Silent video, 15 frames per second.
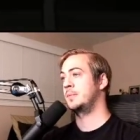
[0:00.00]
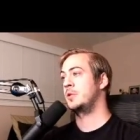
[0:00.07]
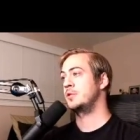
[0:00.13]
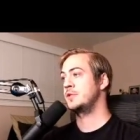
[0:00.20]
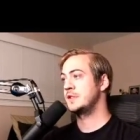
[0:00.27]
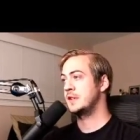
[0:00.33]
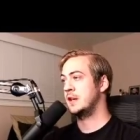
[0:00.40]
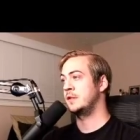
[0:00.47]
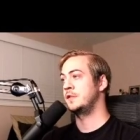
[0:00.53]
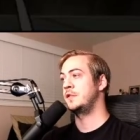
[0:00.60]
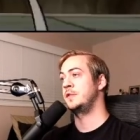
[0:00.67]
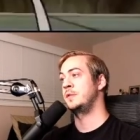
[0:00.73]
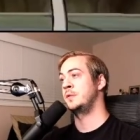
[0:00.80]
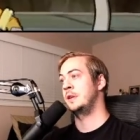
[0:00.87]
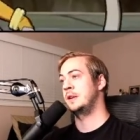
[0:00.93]
All she's got to
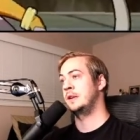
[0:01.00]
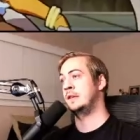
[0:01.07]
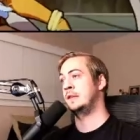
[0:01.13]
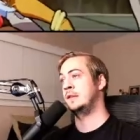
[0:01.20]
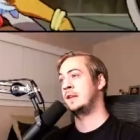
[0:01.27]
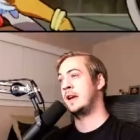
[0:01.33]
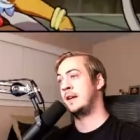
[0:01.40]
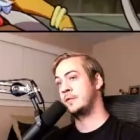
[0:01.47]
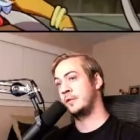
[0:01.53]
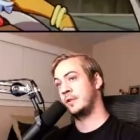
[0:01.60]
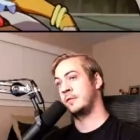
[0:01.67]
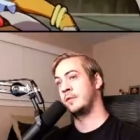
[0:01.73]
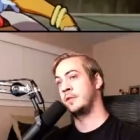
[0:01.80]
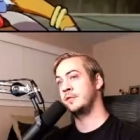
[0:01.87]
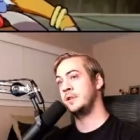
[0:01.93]
do is after the
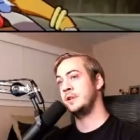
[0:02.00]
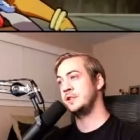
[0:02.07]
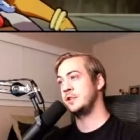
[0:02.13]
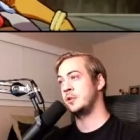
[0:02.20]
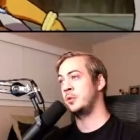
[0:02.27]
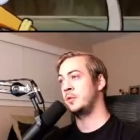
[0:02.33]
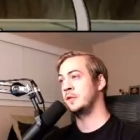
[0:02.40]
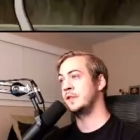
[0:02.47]
level 3, she holds